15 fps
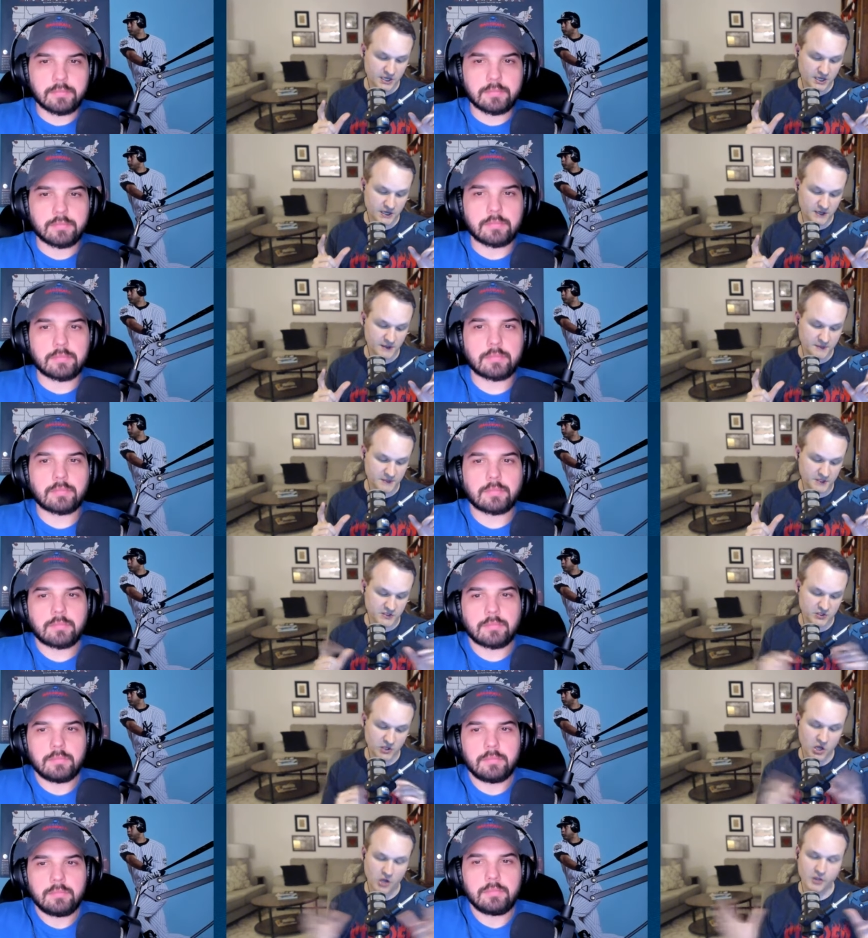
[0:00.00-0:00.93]
Speaker 1: um,
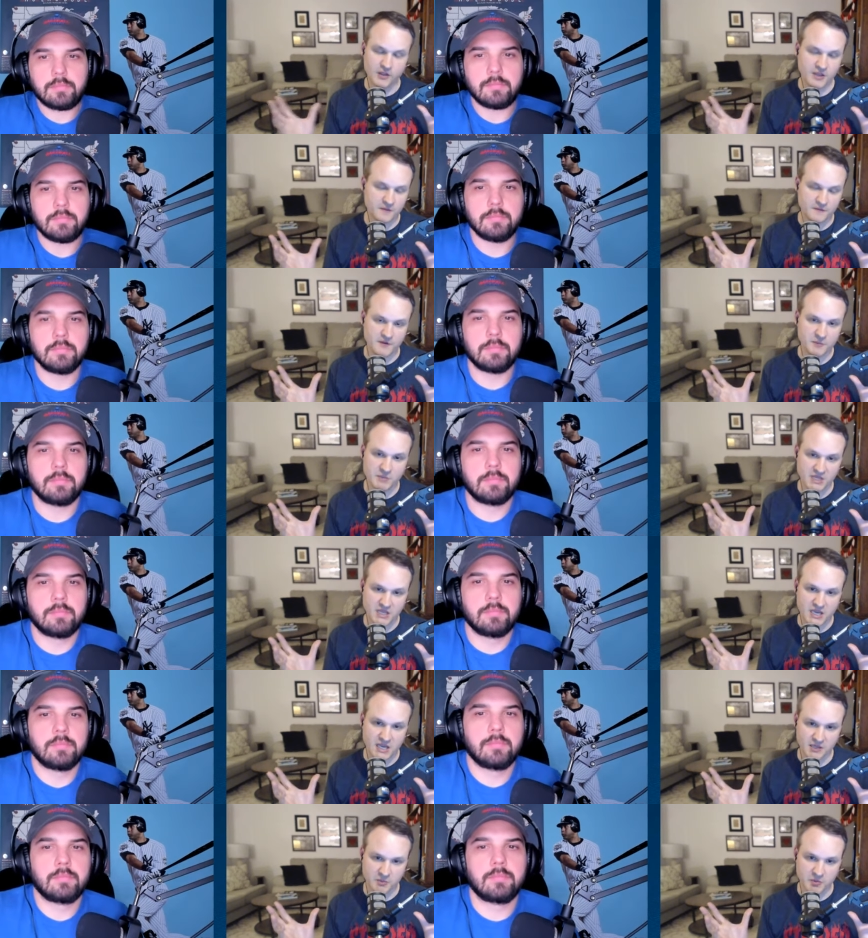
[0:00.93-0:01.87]
until all the MVP
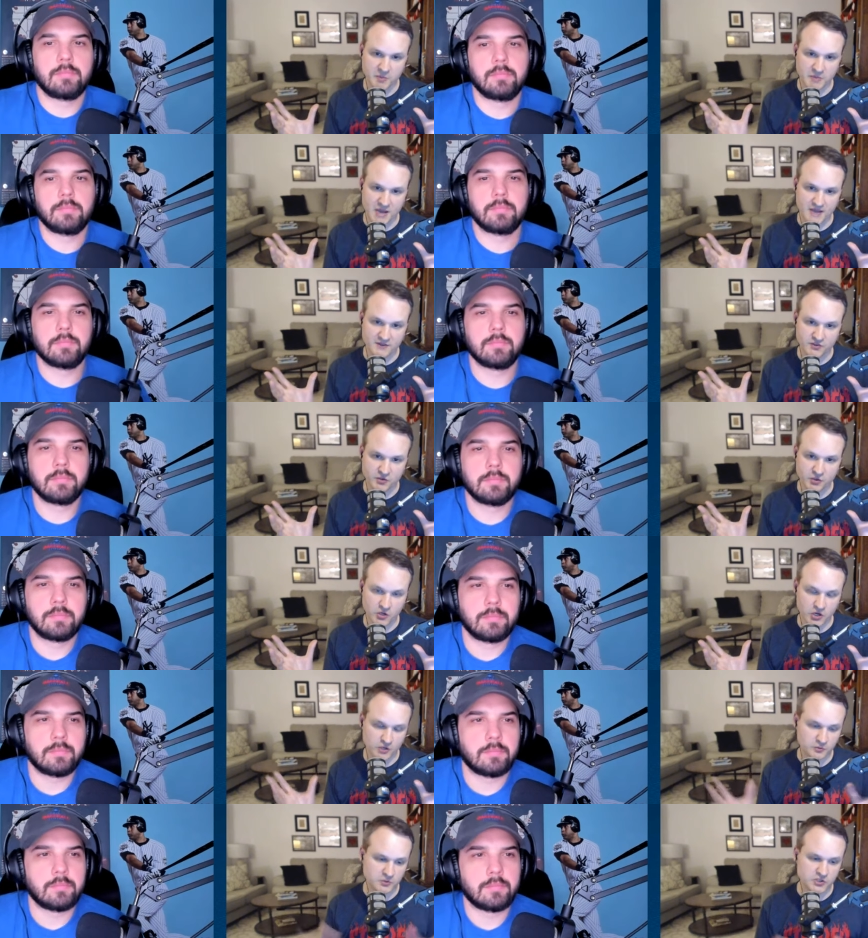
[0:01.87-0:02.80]
caliber bats are
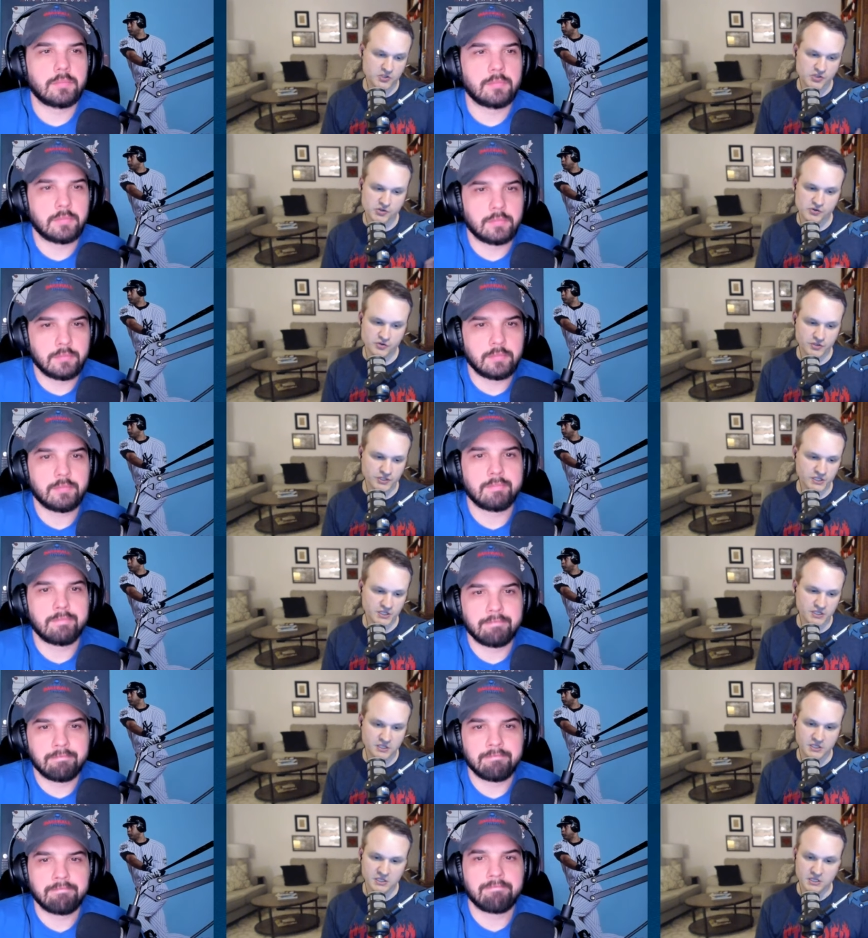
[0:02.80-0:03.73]
gone, which is
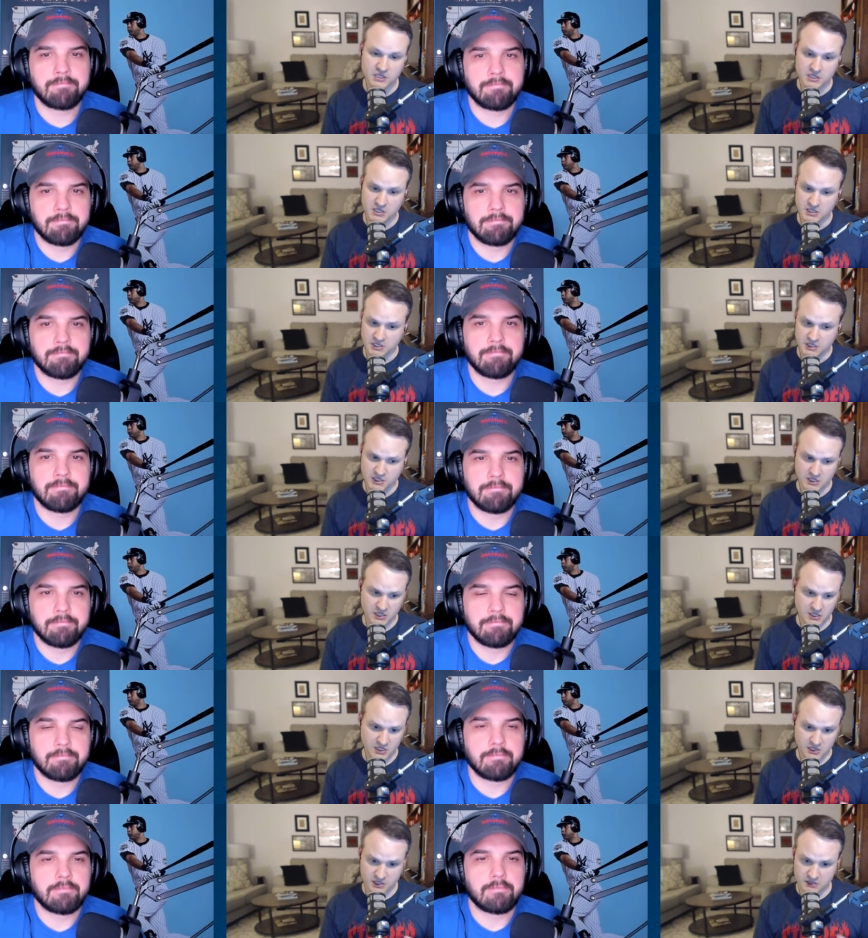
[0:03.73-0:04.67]
usually
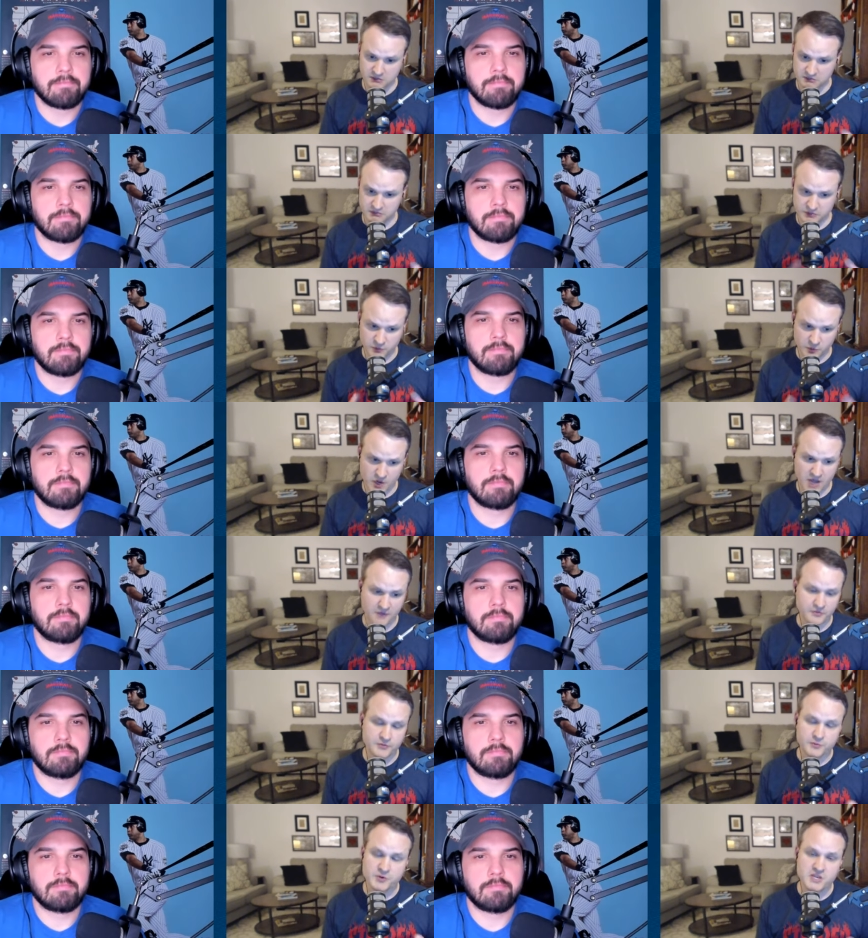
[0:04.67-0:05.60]
uh,
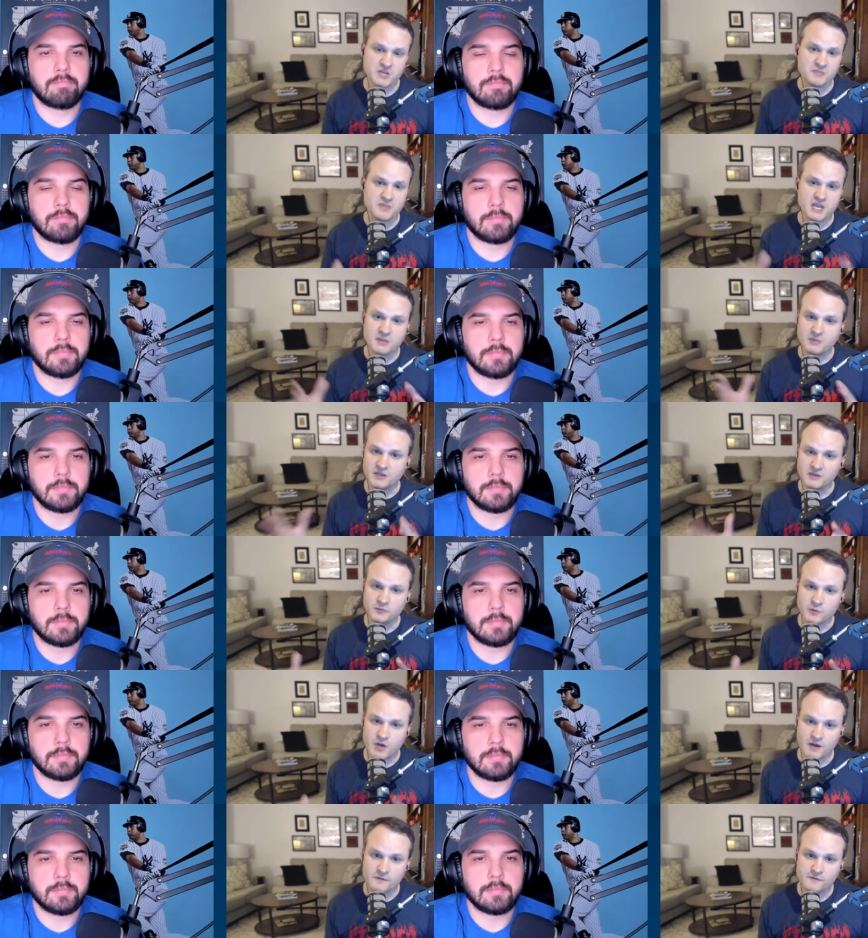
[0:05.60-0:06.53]
round three, maybe in
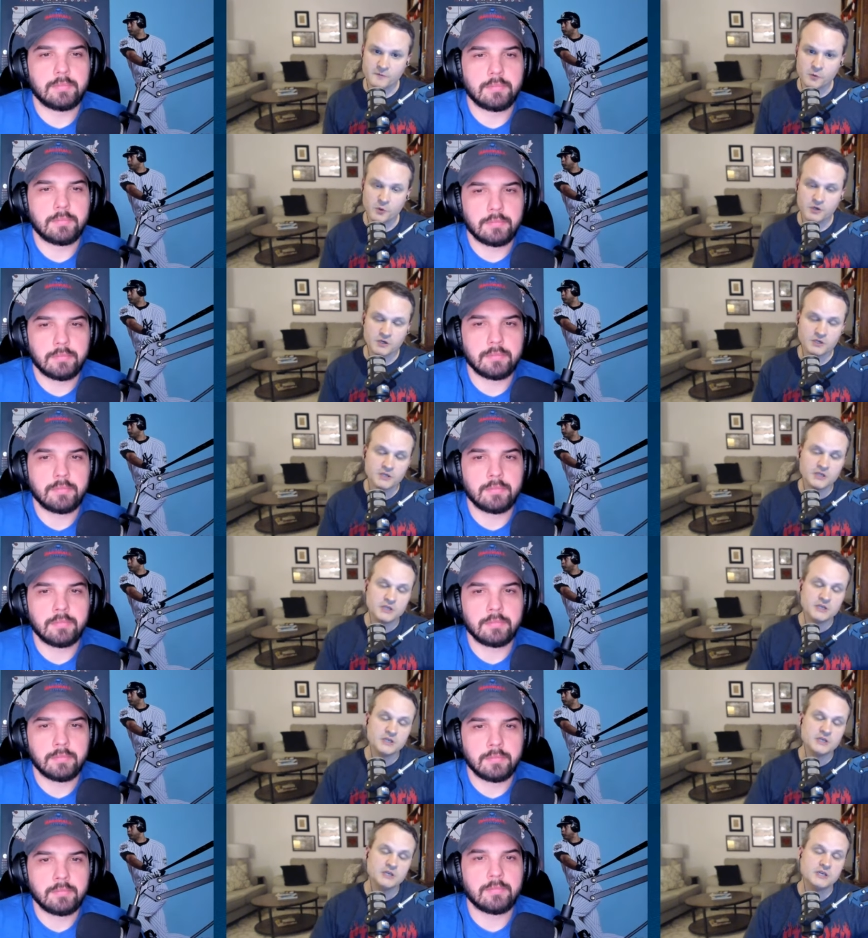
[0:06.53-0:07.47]
round four.
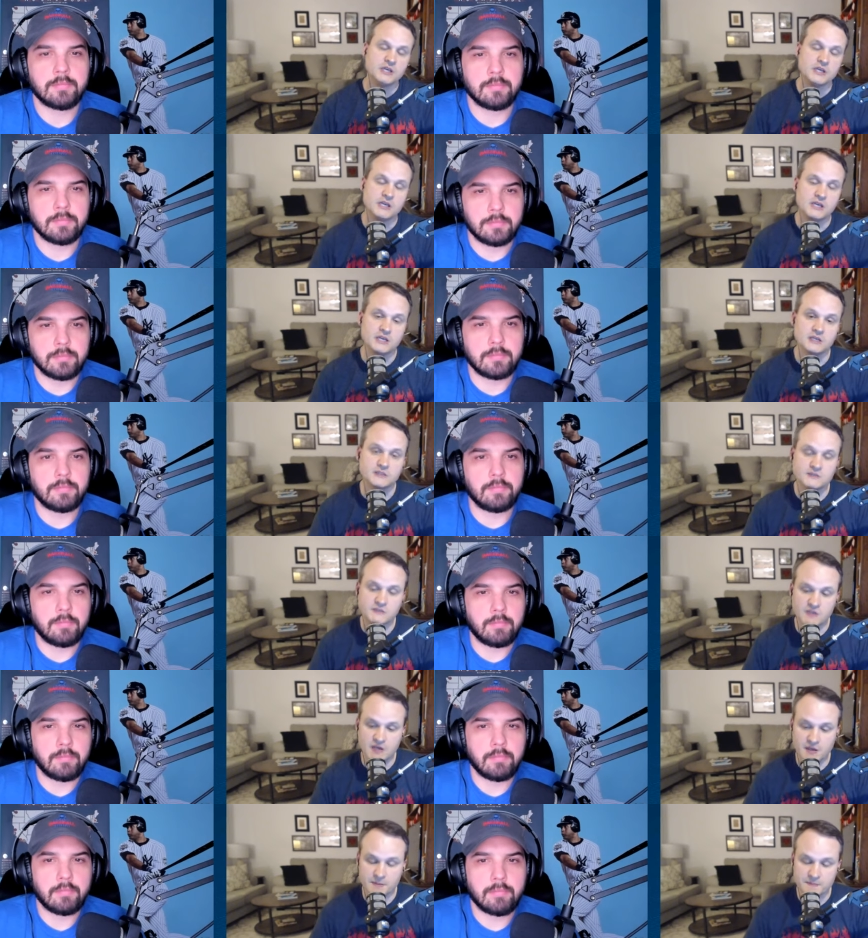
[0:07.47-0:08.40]
And
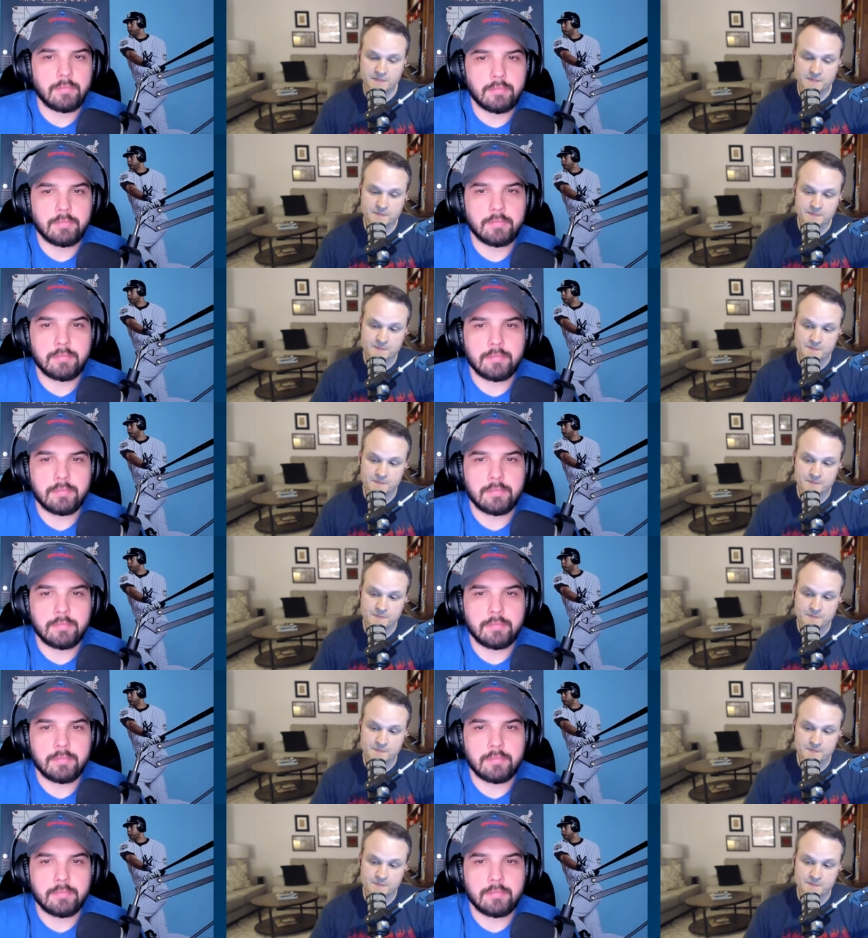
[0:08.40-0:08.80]
um,